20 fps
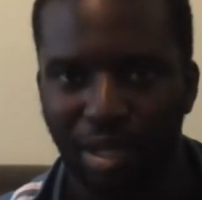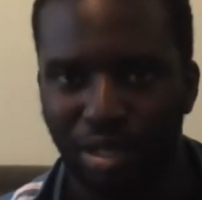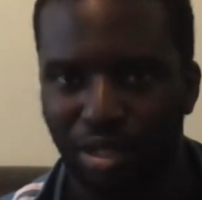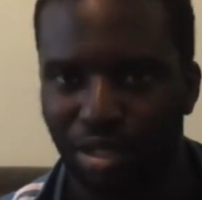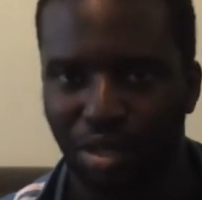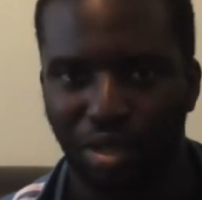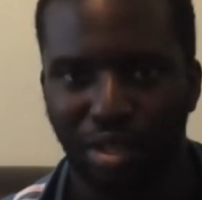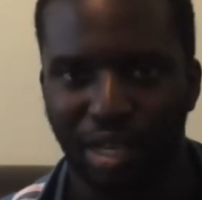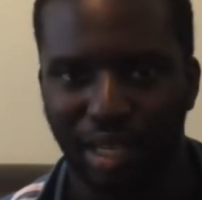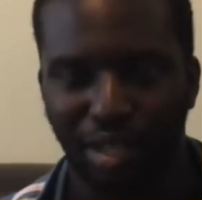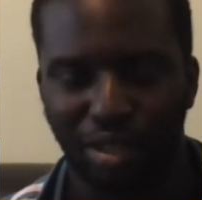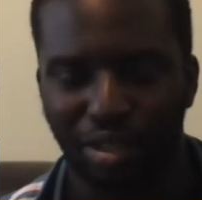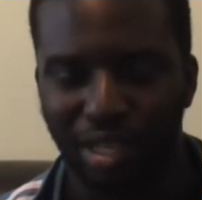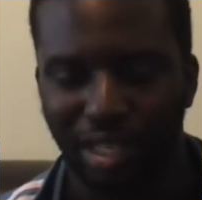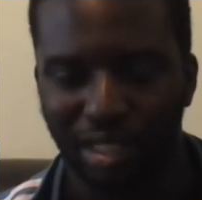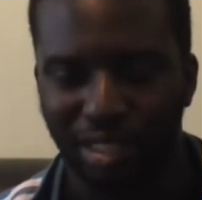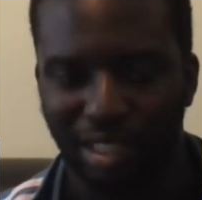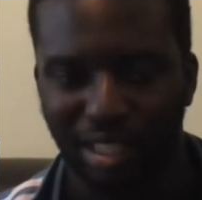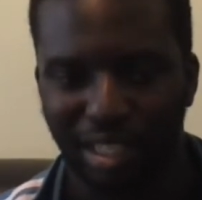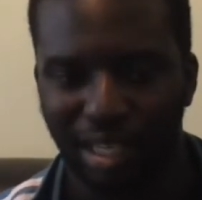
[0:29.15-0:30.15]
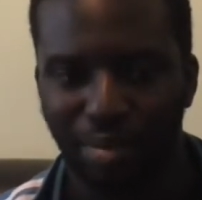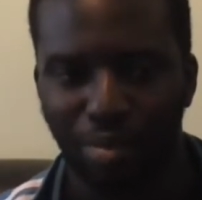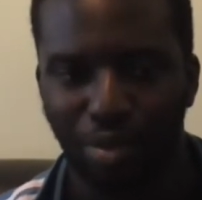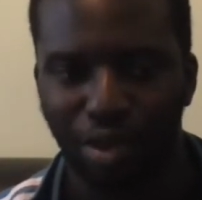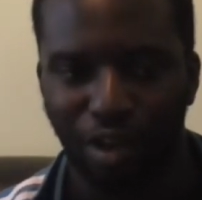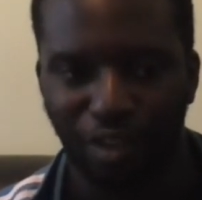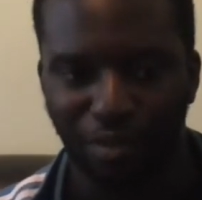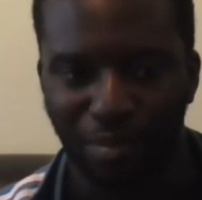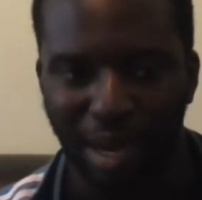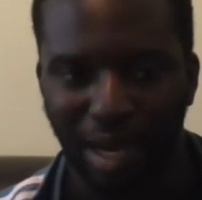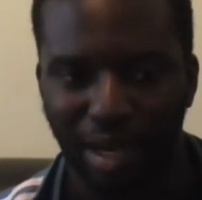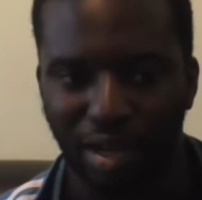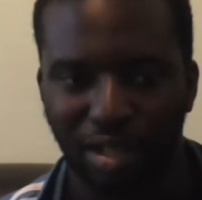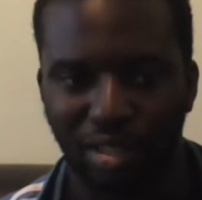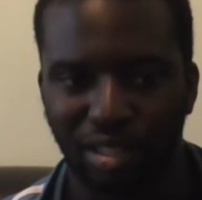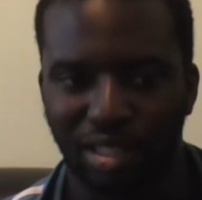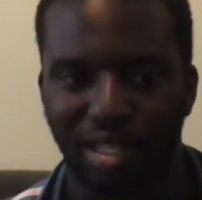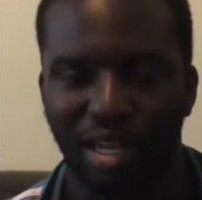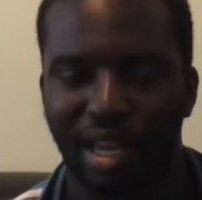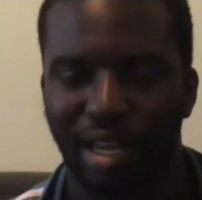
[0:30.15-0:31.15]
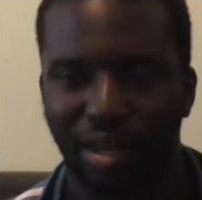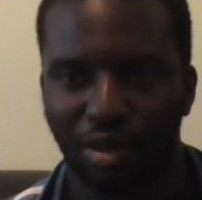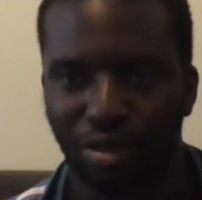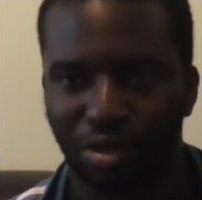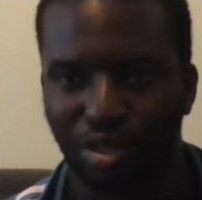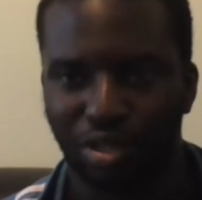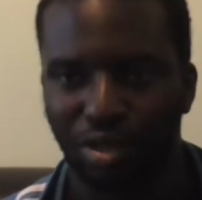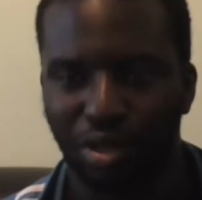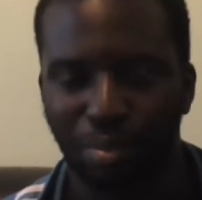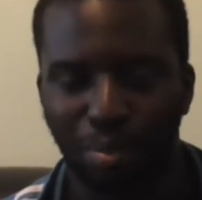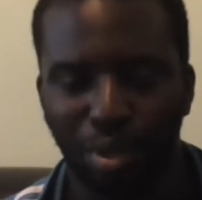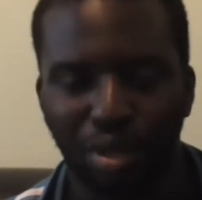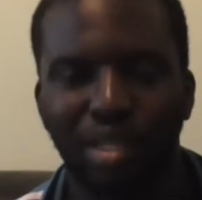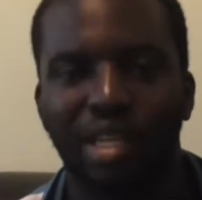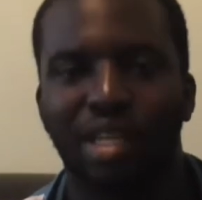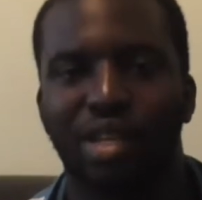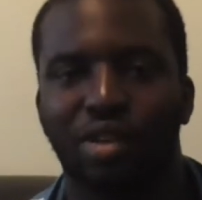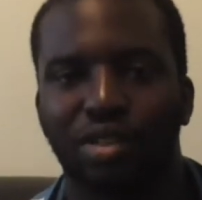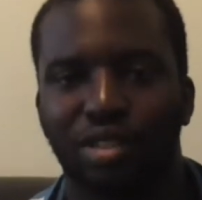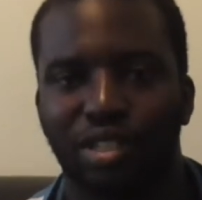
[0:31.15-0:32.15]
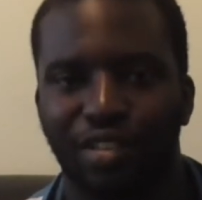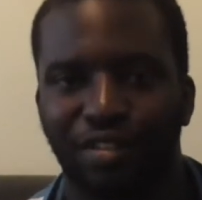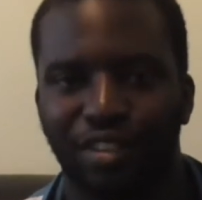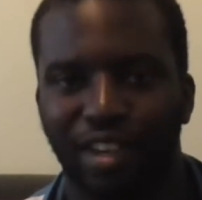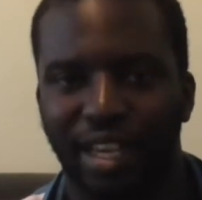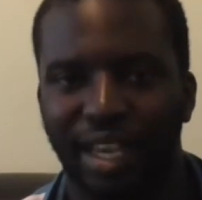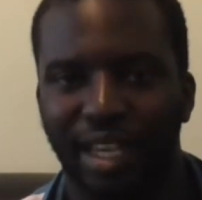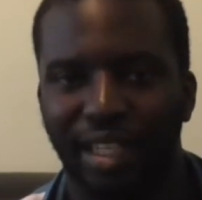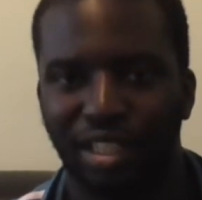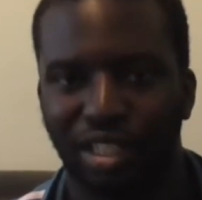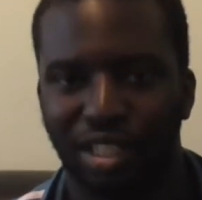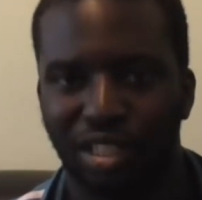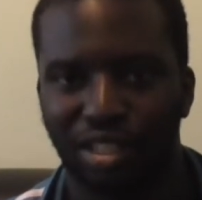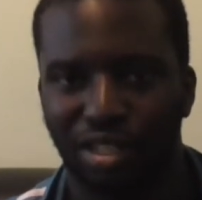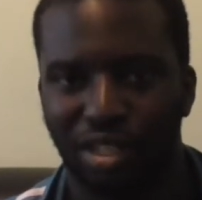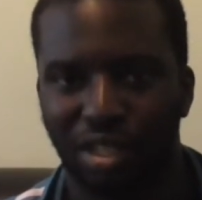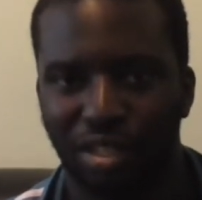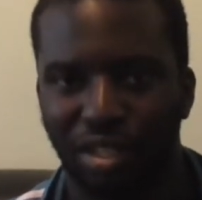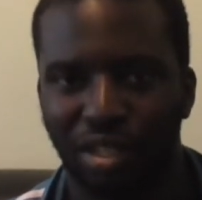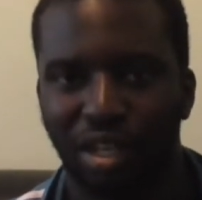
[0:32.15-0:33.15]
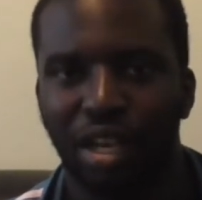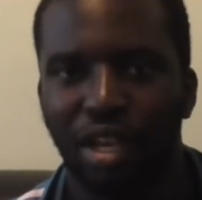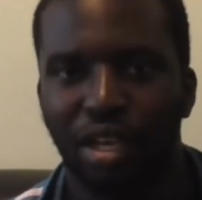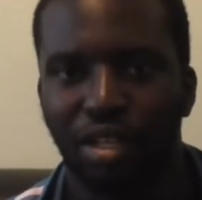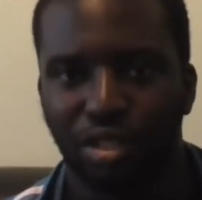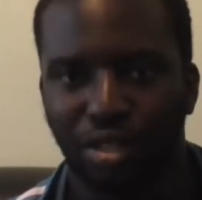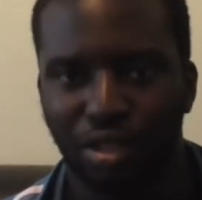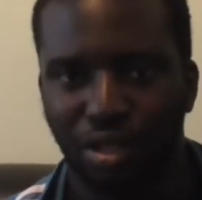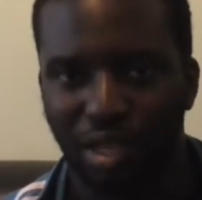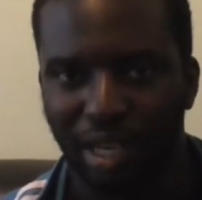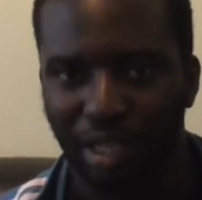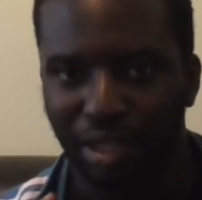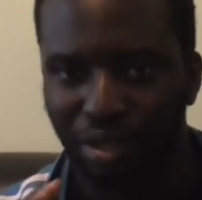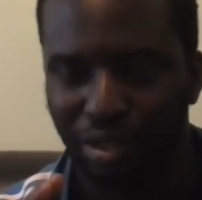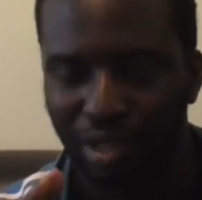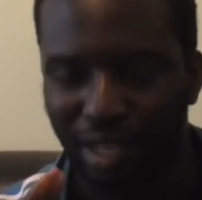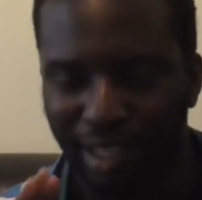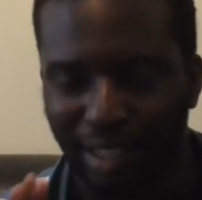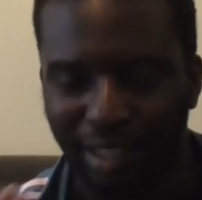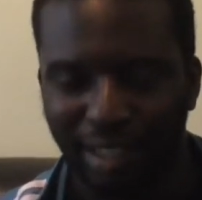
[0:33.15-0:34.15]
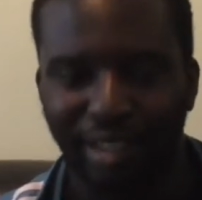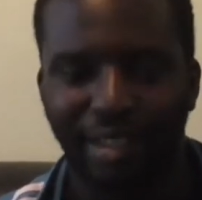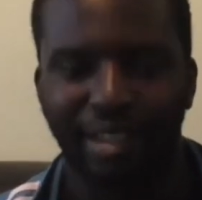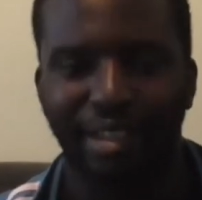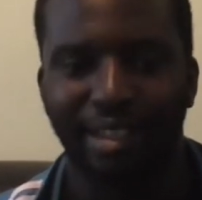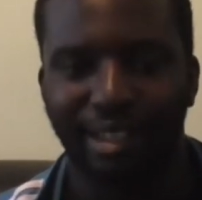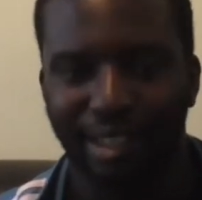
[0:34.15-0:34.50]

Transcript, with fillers: so that you can see more of my content and also put the notifications on so that you can